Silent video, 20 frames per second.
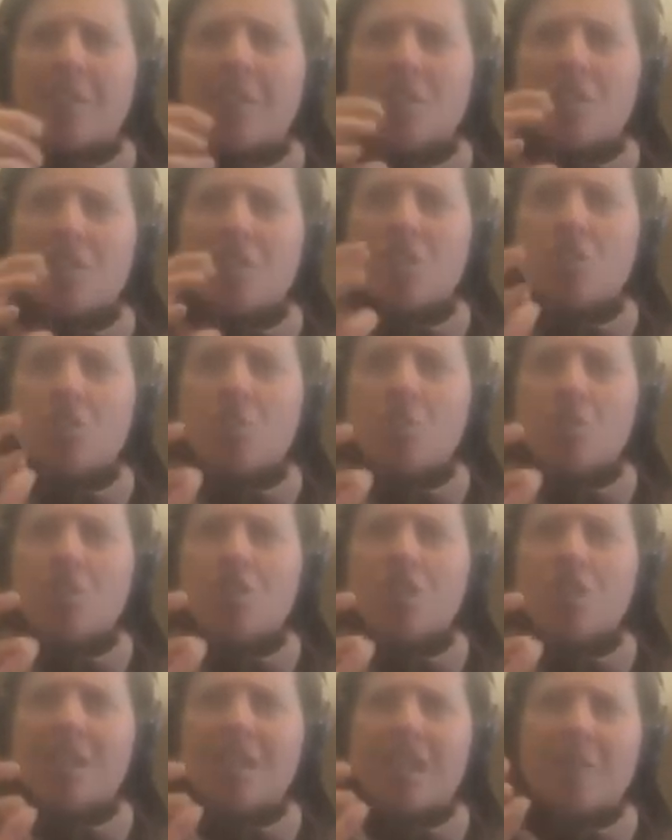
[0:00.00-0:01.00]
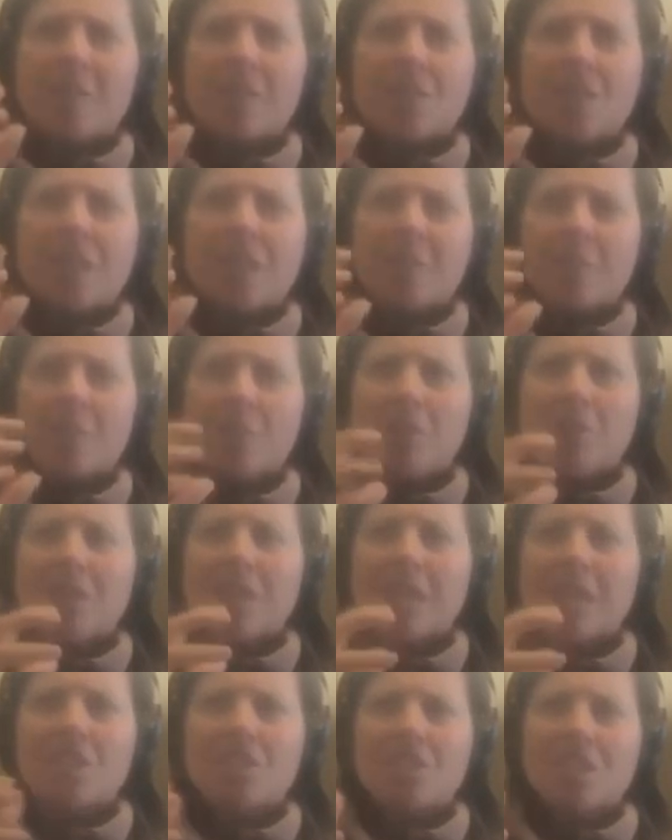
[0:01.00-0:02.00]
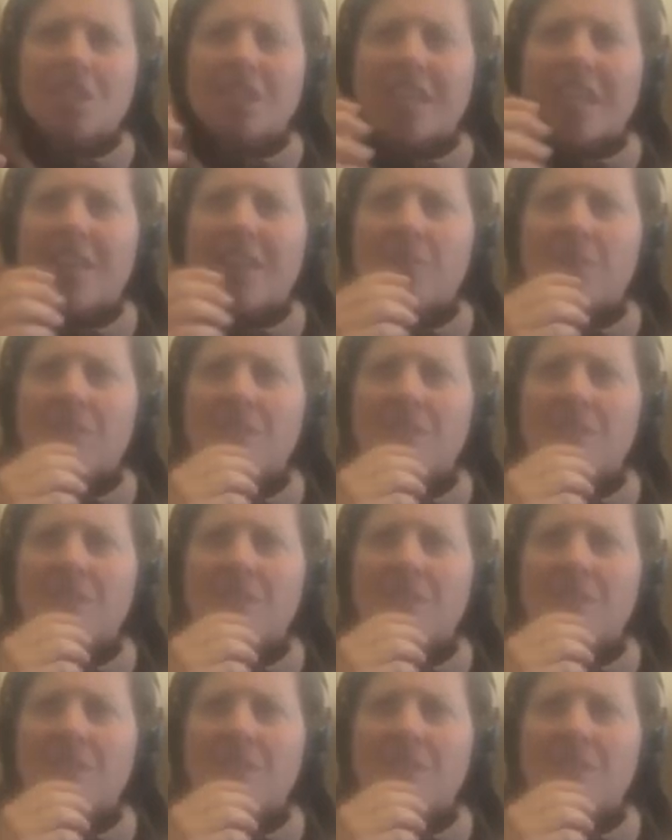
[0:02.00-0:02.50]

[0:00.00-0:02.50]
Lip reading: How much distortion, how much kind of mutilation